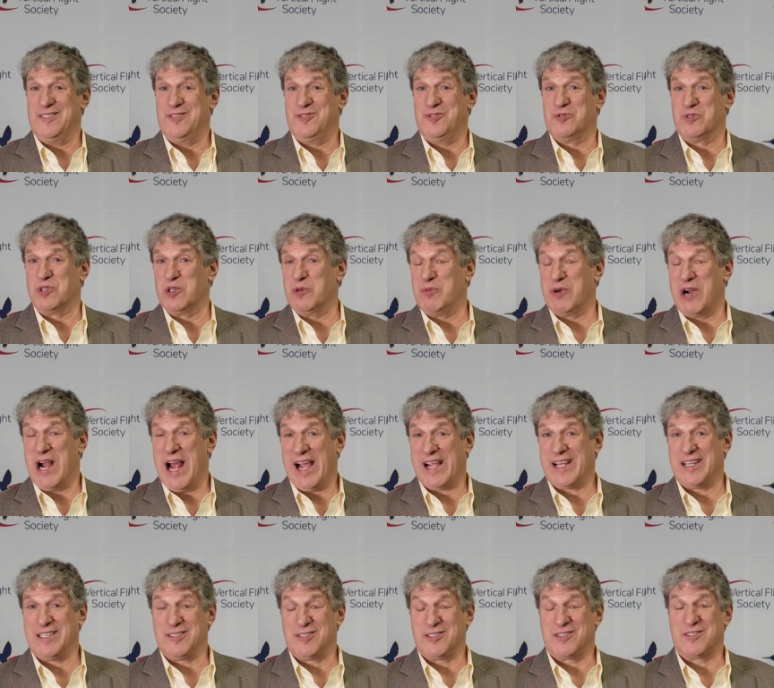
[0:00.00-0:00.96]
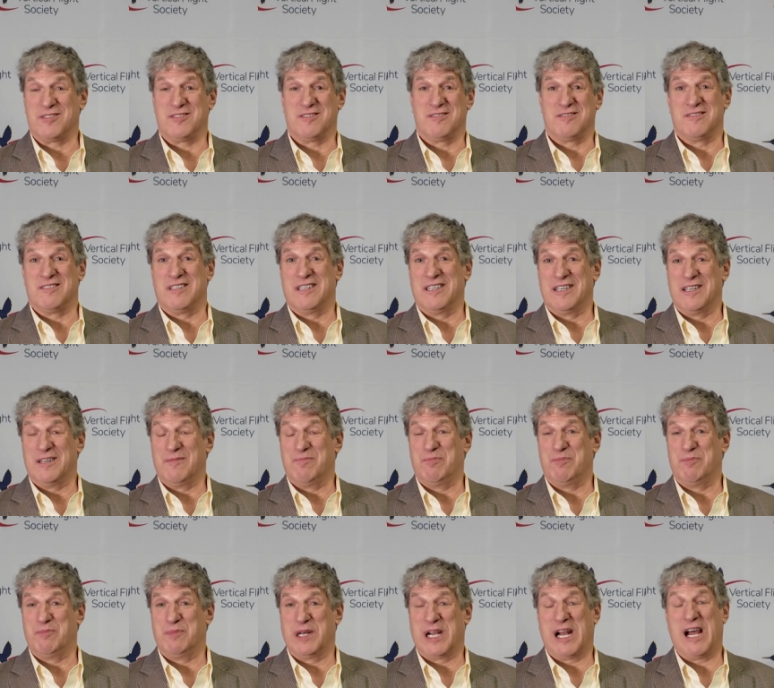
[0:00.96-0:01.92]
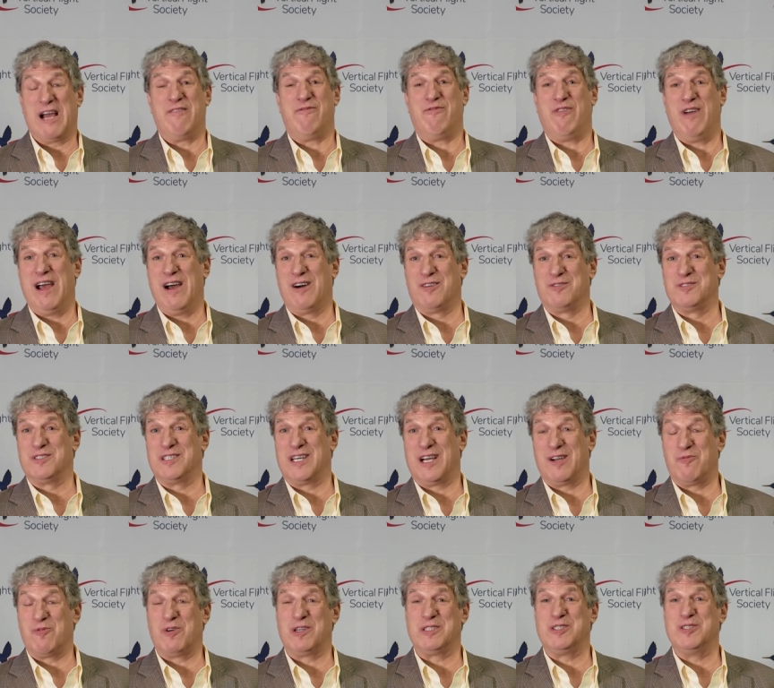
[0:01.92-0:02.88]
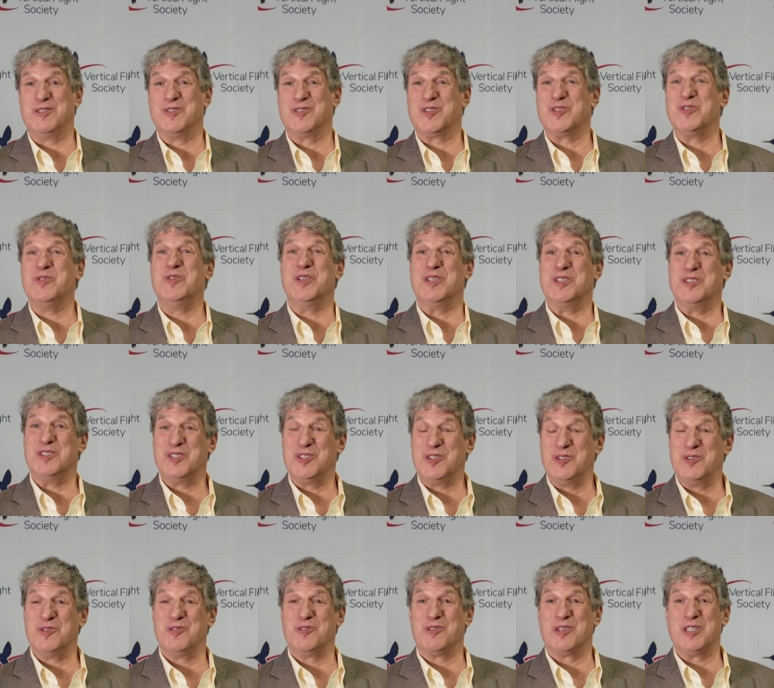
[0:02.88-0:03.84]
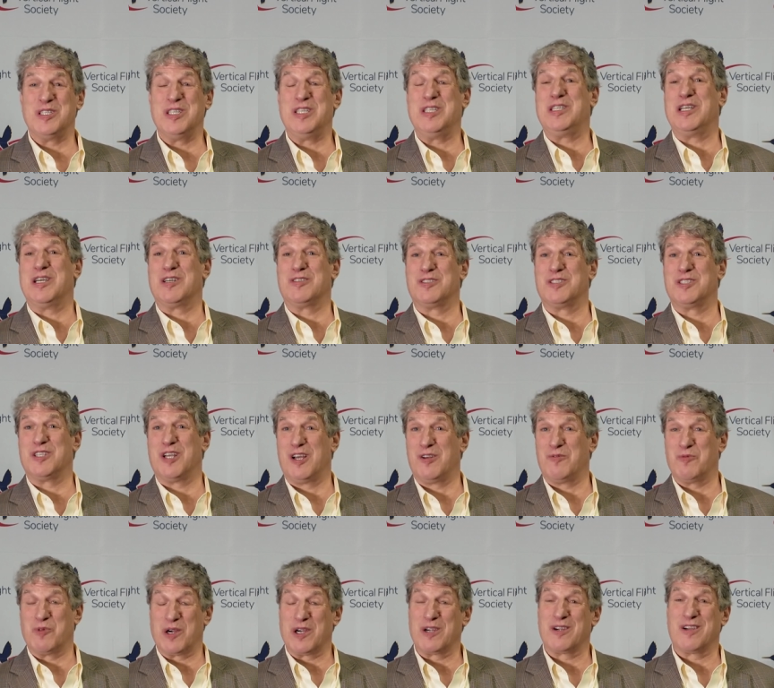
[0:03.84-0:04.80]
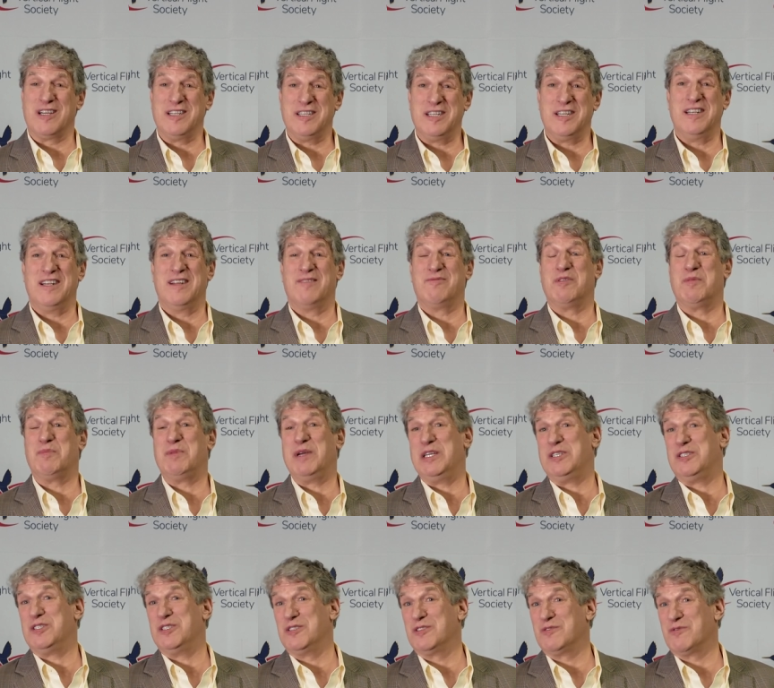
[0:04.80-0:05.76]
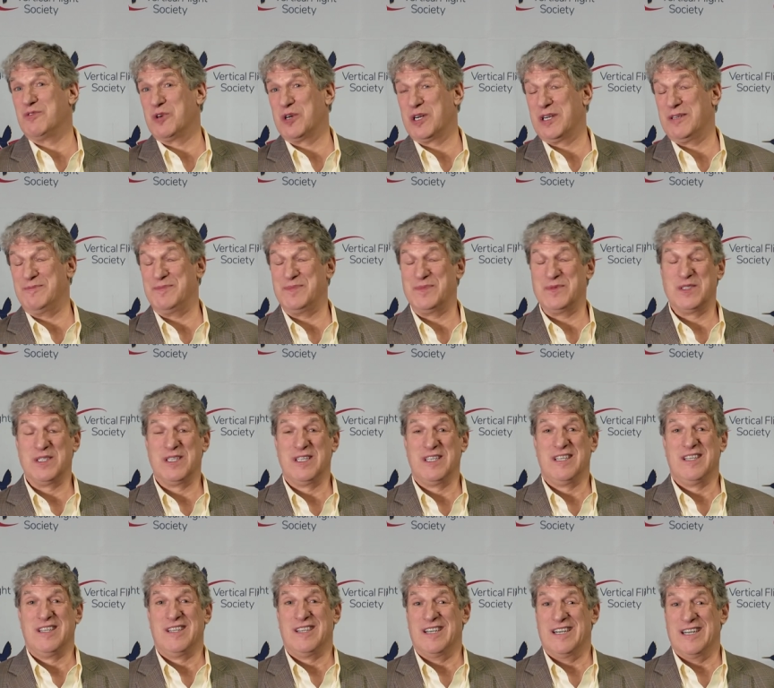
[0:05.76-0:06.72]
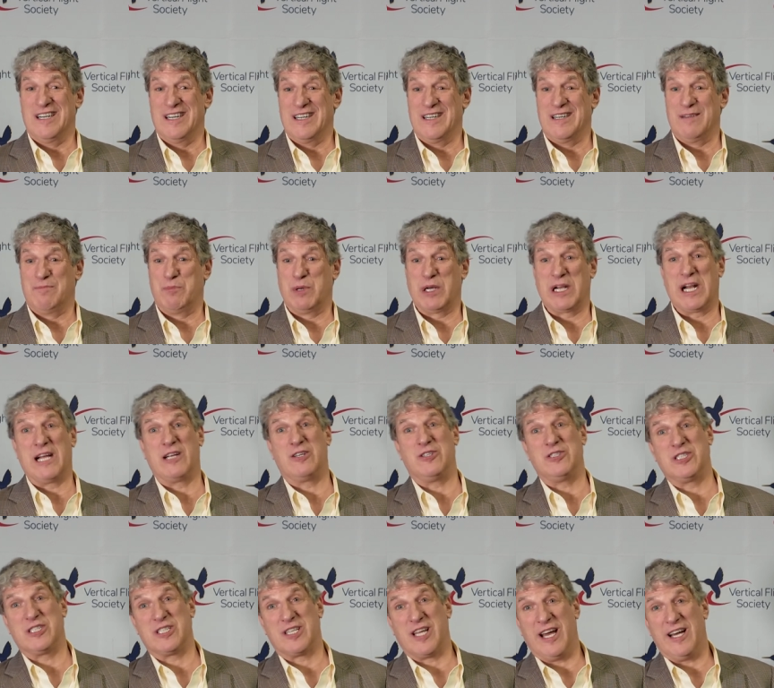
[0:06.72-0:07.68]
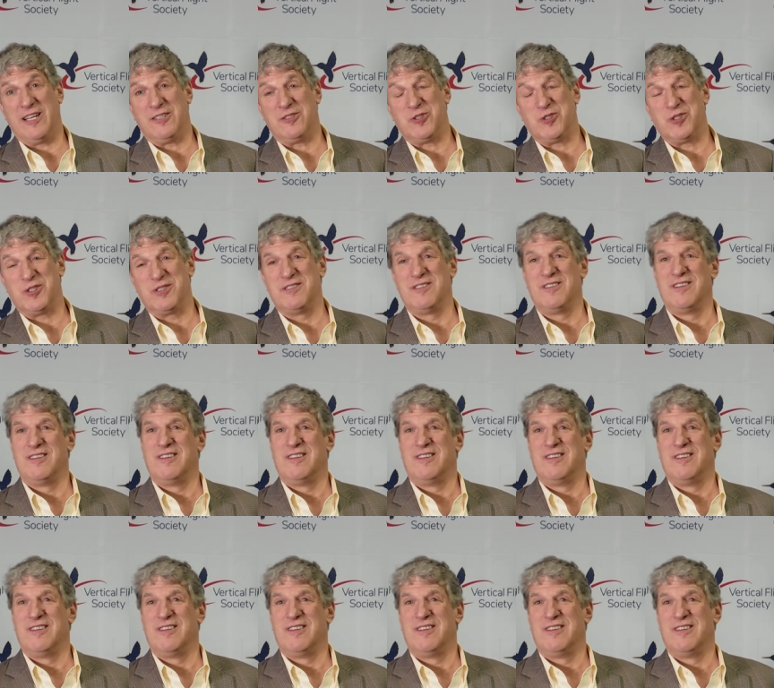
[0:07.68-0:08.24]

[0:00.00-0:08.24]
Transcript: drew brackets, uh, but I found I wasn't suited to the detailed design work. I didn't have the patience for it. Uh, but I could sketch.